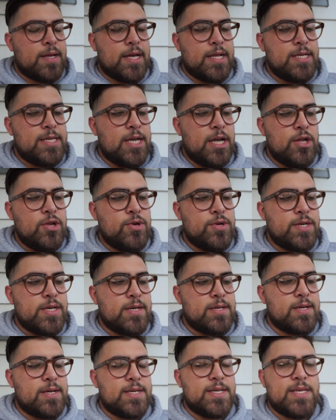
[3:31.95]
continue
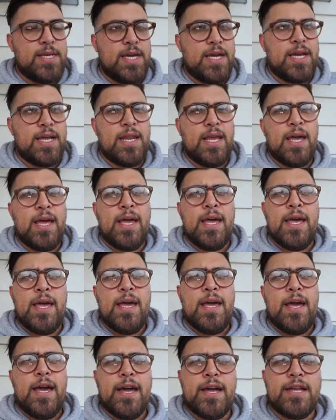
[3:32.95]
to succeed
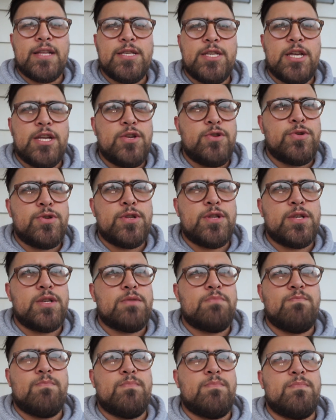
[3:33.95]
and continue to
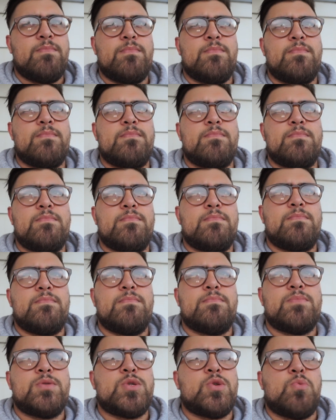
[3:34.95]
just
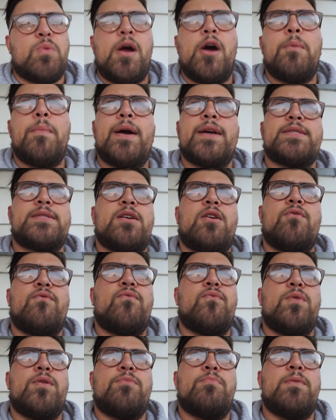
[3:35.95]
surround
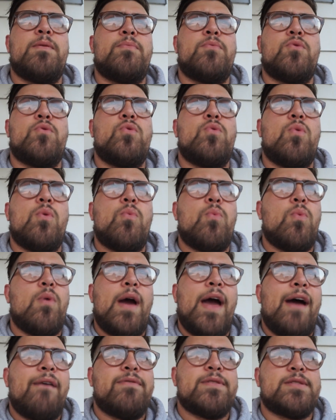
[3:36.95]
myself with people who
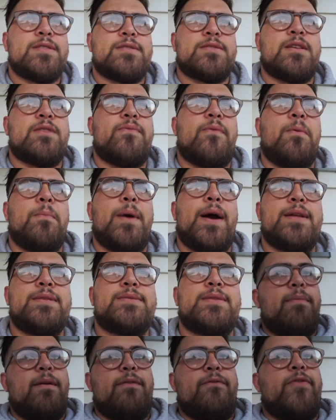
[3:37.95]
have a successful
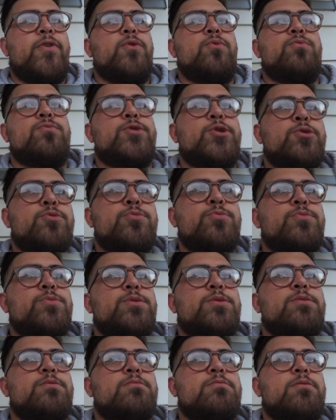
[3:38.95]
mindset. If you
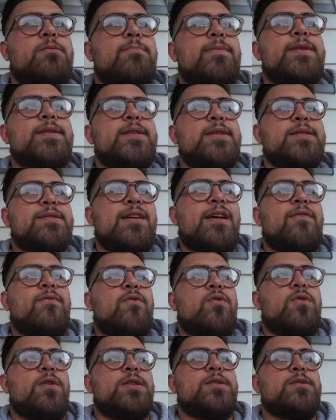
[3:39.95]
choose to be
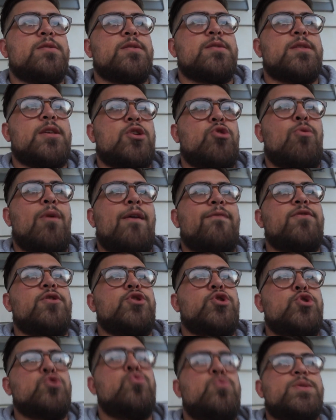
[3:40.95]
successful, it's just like you have to
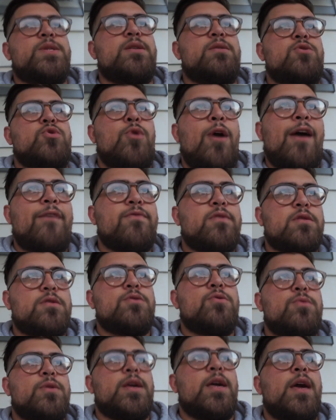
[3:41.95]
choose it. You have to
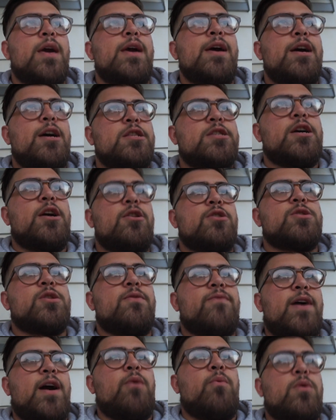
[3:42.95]
literally tell
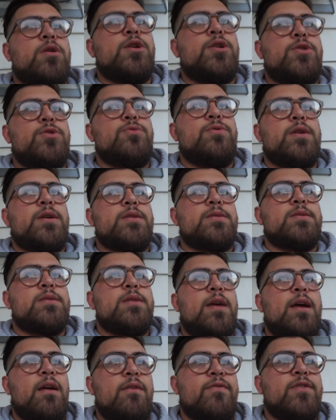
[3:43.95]
yourself, I want to do this,
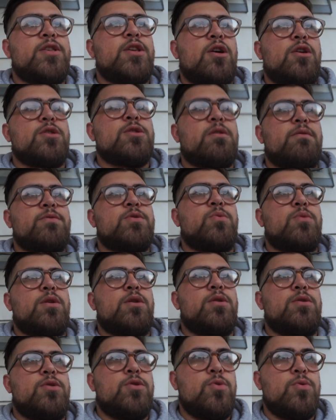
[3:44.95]
and if you tell yourself you
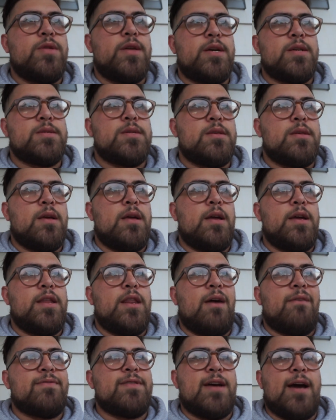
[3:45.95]
want to do this
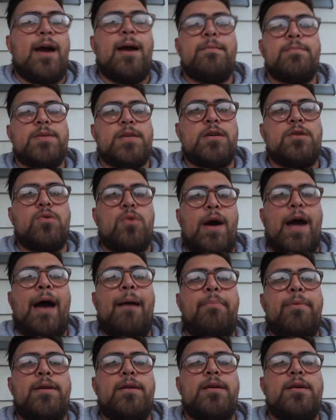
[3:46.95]
enough times, it'll
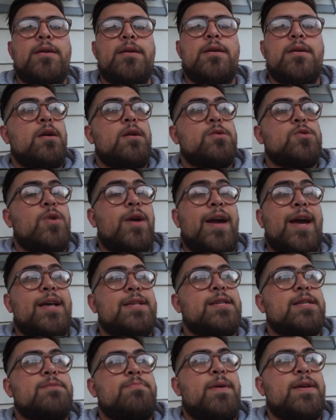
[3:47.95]
happen. So I
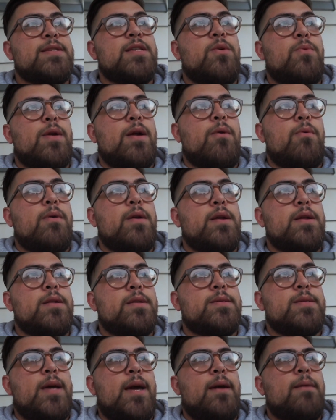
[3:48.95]
guess that's basically what I wanted
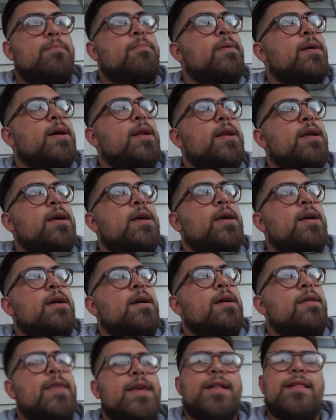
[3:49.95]
to say, but I
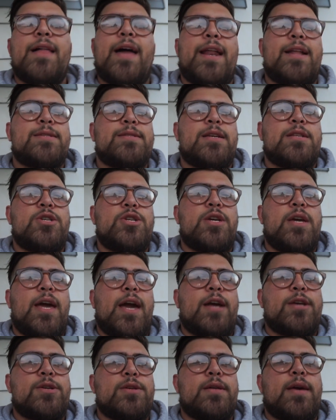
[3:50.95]
think Gladys said she
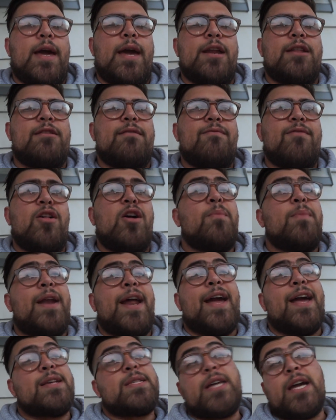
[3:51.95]
actually ended the vlog, but
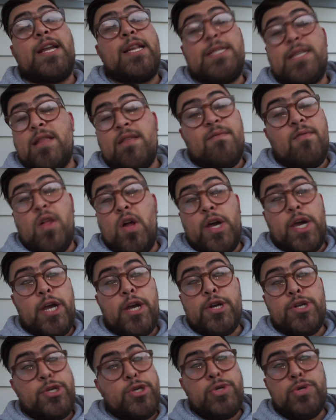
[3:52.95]
I guess I can just end the vlog
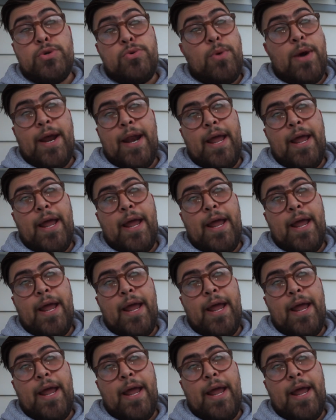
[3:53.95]
here too, why